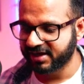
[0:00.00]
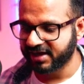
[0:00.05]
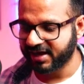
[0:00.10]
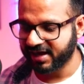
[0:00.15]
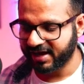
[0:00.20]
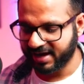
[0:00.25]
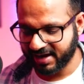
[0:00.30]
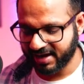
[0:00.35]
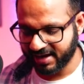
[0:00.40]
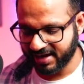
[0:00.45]

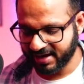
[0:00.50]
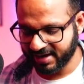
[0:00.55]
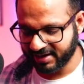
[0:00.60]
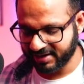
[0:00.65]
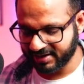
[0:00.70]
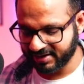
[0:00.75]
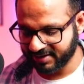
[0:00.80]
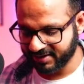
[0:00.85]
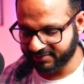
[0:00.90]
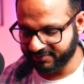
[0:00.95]

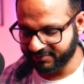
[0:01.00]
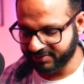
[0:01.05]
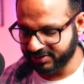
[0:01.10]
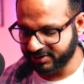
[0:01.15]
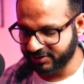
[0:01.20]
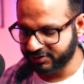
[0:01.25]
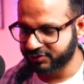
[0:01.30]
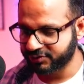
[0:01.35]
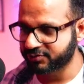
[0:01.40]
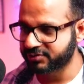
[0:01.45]
and
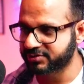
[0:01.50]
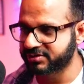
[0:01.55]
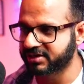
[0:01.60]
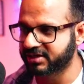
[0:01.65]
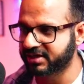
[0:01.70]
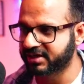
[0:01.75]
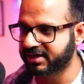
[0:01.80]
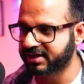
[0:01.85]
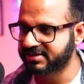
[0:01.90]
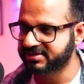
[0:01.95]
we'll choose
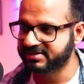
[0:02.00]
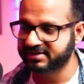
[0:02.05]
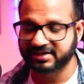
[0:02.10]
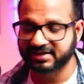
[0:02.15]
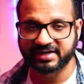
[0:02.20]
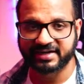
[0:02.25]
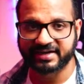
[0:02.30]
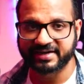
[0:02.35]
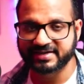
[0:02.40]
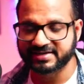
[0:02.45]
the, let's say,
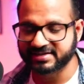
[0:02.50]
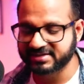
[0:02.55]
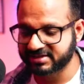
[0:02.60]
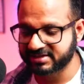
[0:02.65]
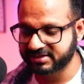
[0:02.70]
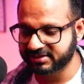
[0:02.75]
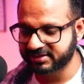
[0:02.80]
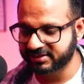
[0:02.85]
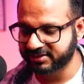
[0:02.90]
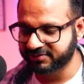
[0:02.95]
latest
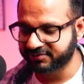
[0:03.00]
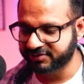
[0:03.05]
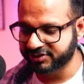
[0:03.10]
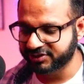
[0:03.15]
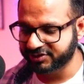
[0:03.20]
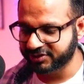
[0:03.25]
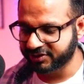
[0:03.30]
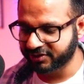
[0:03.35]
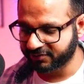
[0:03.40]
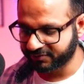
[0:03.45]

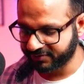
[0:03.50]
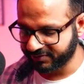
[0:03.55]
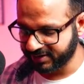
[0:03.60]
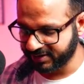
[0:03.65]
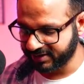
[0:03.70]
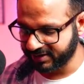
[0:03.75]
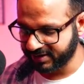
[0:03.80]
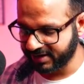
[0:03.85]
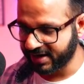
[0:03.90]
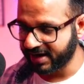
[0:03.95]
version of
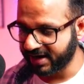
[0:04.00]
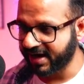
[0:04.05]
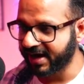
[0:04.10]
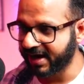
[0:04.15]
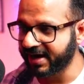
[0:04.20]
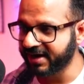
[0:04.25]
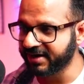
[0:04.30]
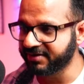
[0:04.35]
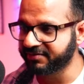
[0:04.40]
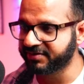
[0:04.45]
it,
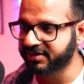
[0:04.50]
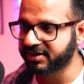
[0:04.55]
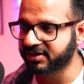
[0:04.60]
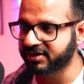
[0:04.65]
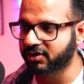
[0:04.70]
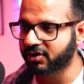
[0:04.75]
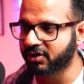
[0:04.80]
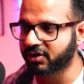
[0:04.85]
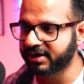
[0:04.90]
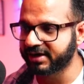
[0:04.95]
and we'll
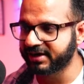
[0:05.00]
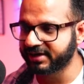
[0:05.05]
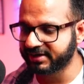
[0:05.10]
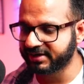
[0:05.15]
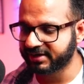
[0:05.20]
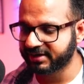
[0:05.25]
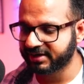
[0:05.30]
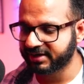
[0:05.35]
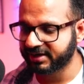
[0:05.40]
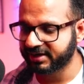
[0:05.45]
call
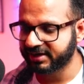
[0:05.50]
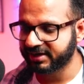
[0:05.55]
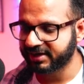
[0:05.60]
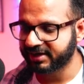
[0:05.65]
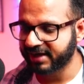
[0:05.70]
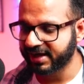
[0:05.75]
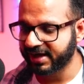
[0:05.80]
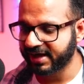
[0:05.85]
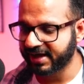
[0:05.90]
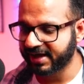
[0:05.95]
it
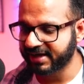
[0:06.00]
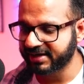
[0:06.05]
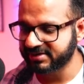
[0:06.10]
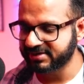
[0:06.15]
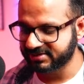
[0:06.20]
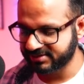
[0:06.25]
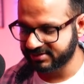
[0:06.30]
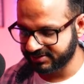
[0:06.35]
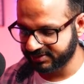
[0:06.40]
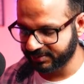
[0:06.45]

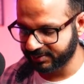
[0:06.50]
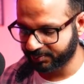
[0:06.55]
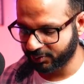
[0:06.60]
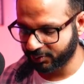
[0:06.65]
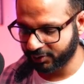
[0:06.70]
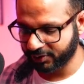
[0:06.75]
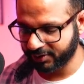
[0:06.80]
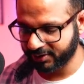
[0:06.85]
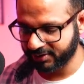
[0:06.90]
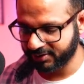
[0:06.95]
as
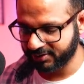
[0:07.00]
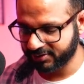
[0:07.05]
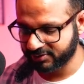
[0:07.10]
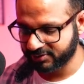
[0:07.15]
deployer.